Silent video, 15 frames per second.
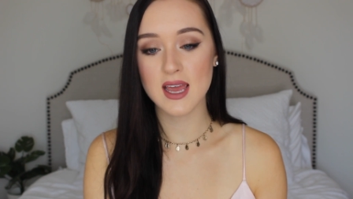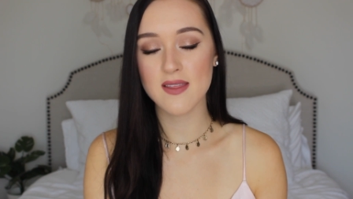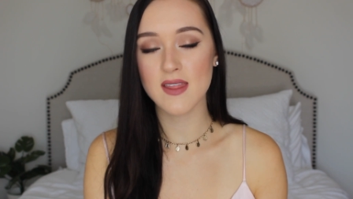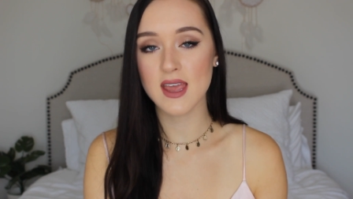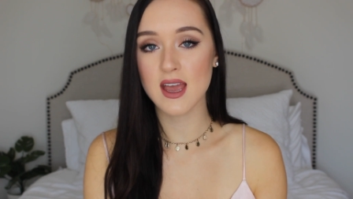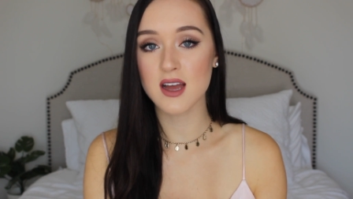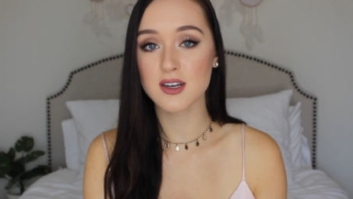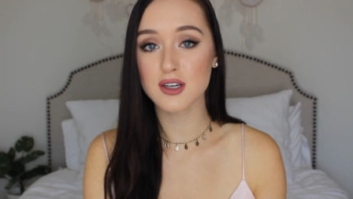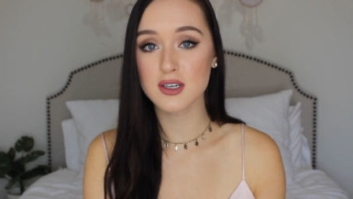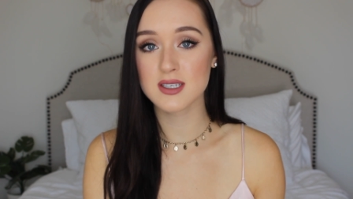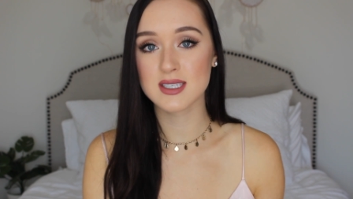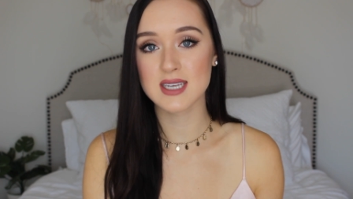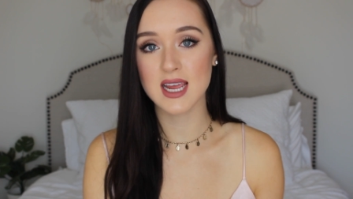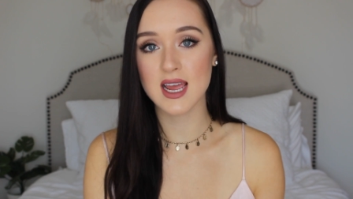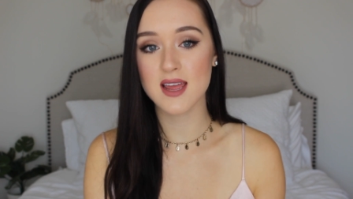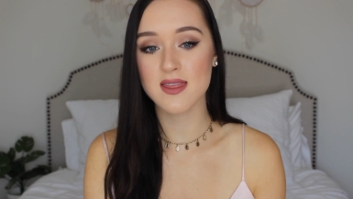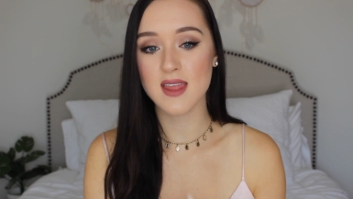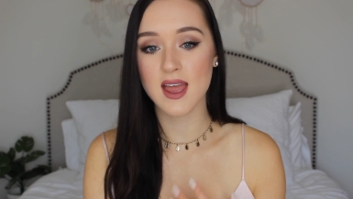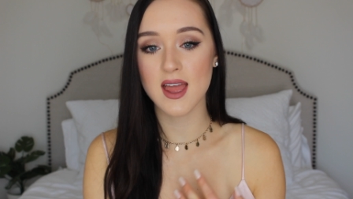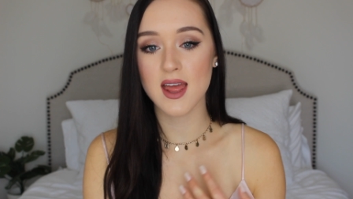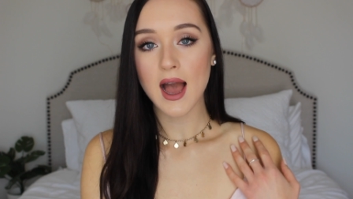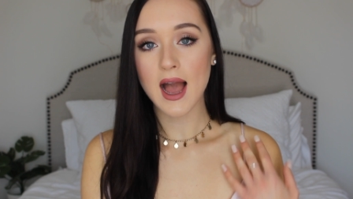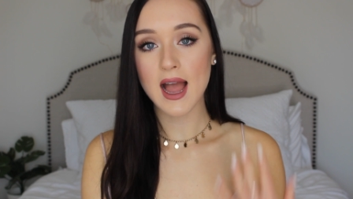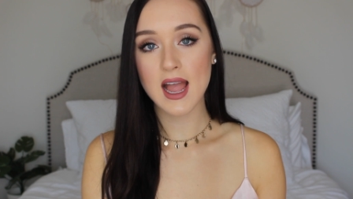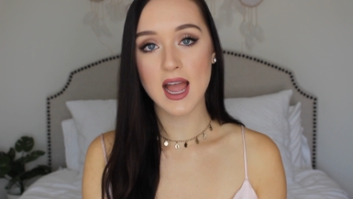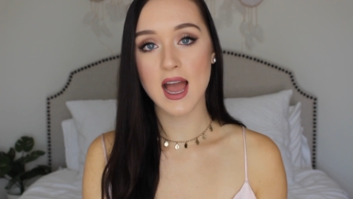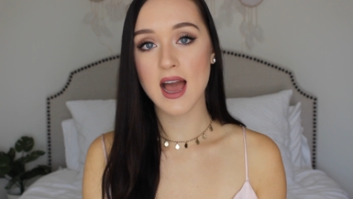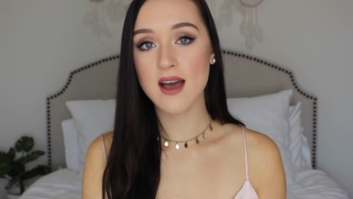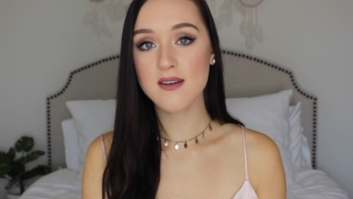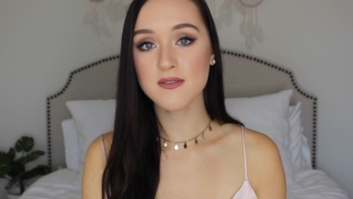and they understand that I
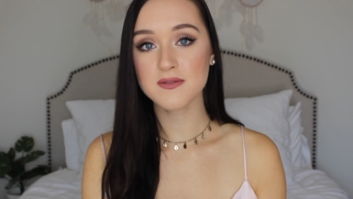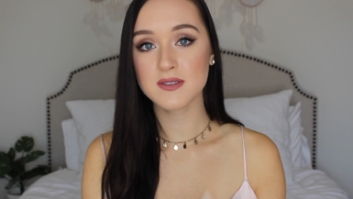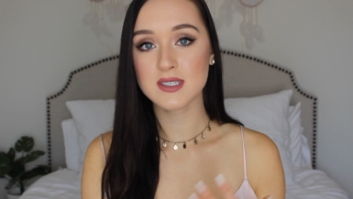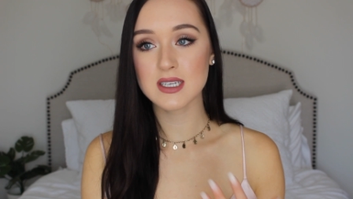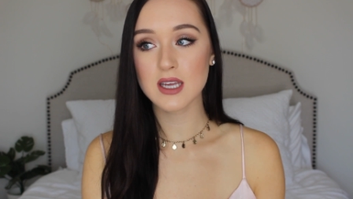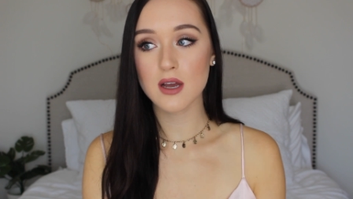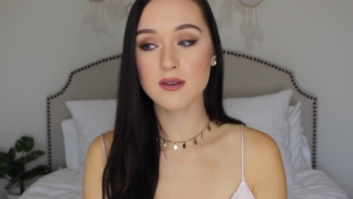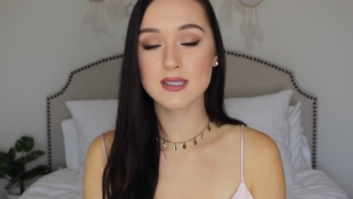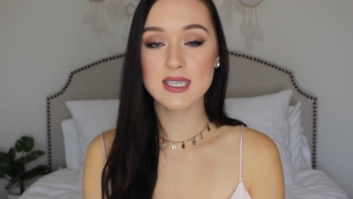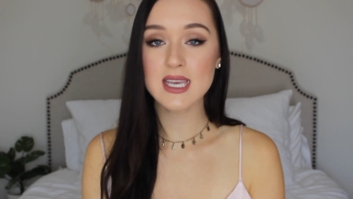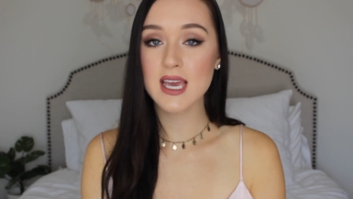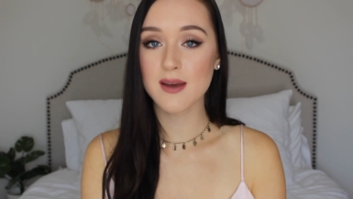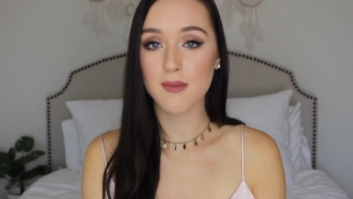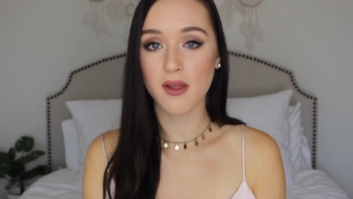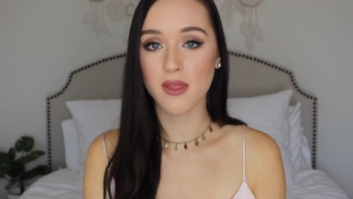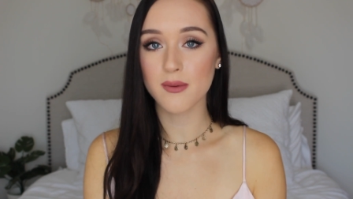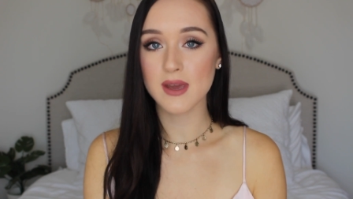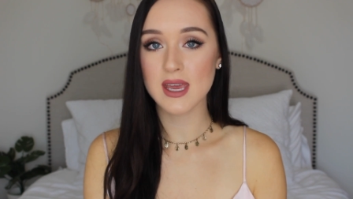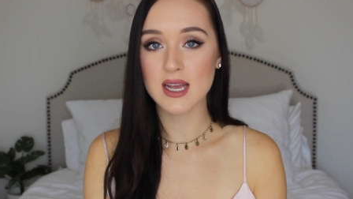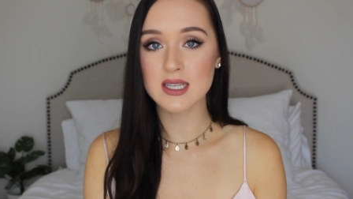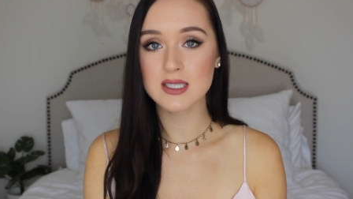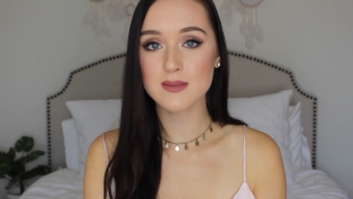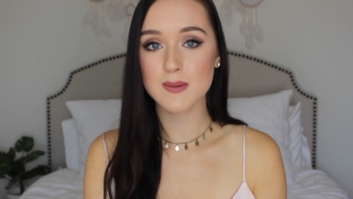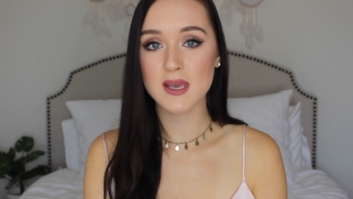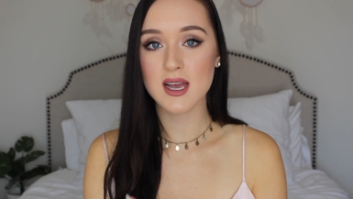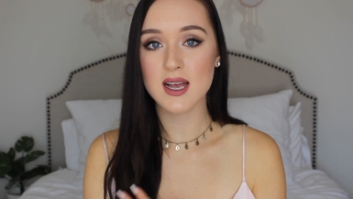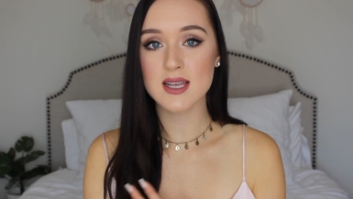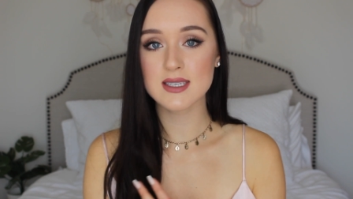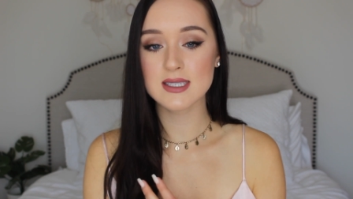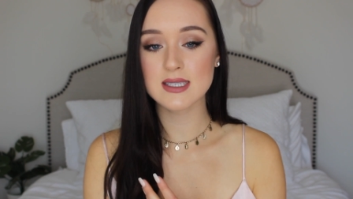have to go see him on the weekends
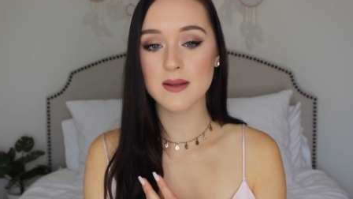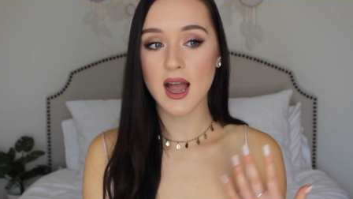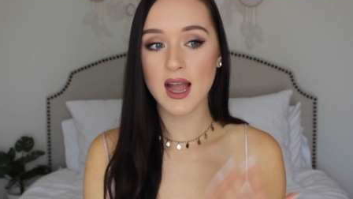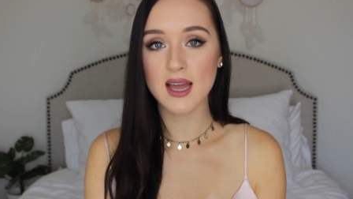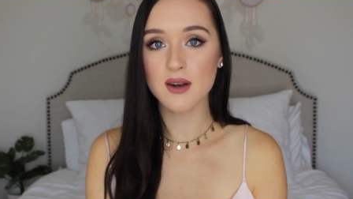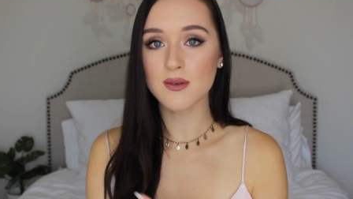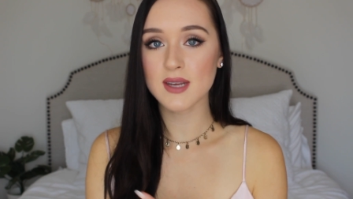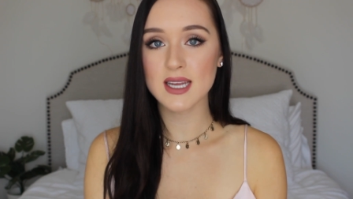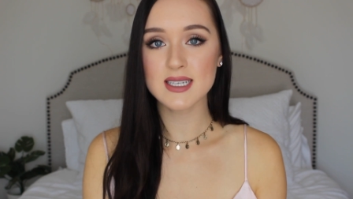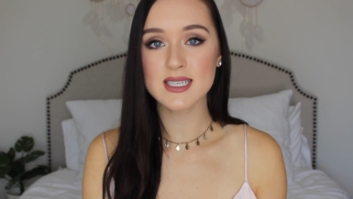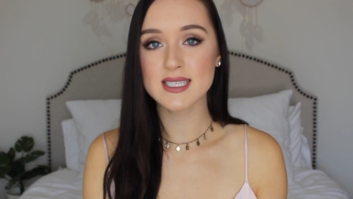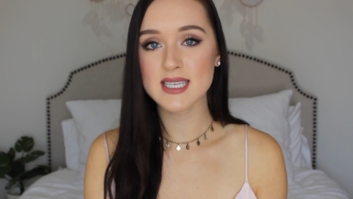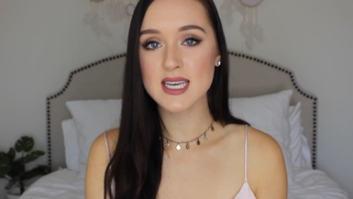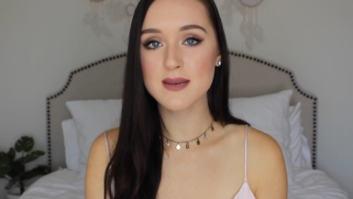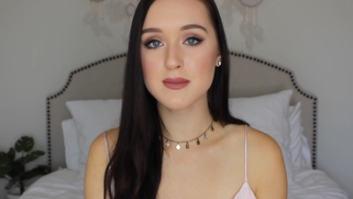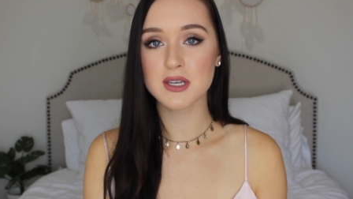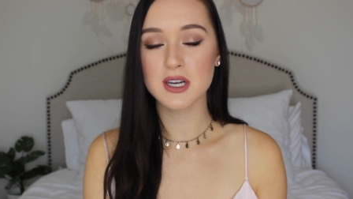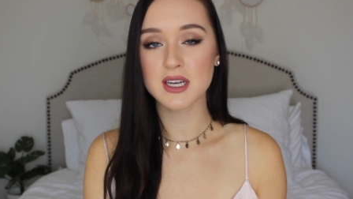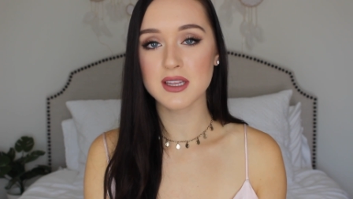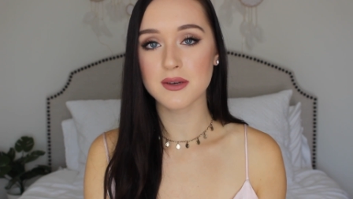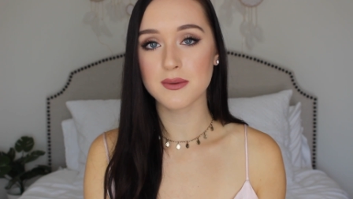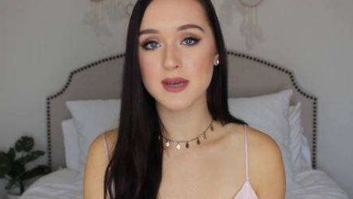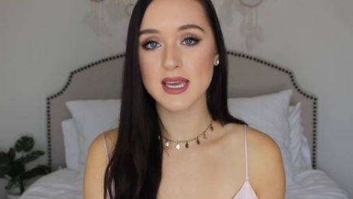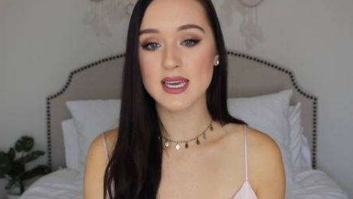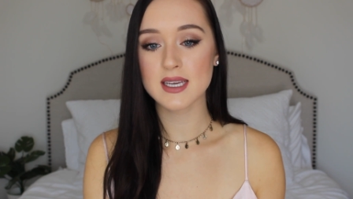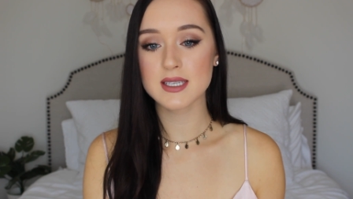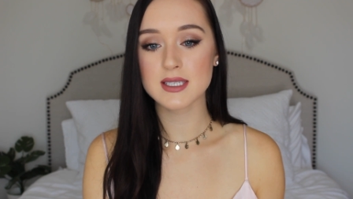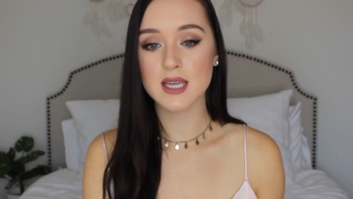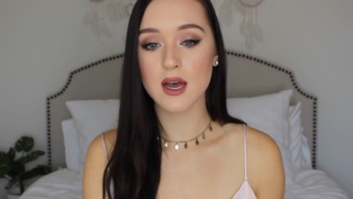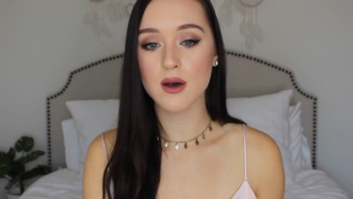because I don't get to see him during the
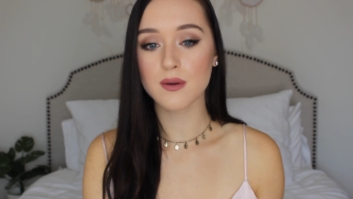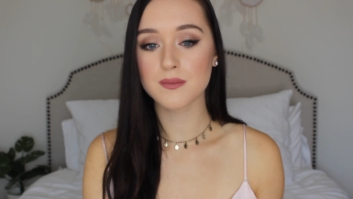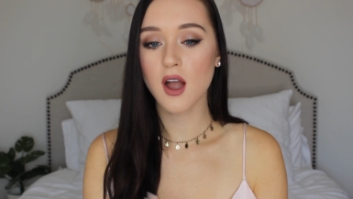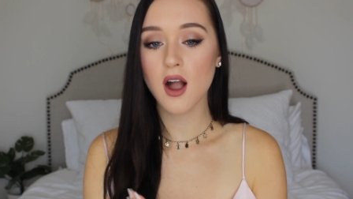week. So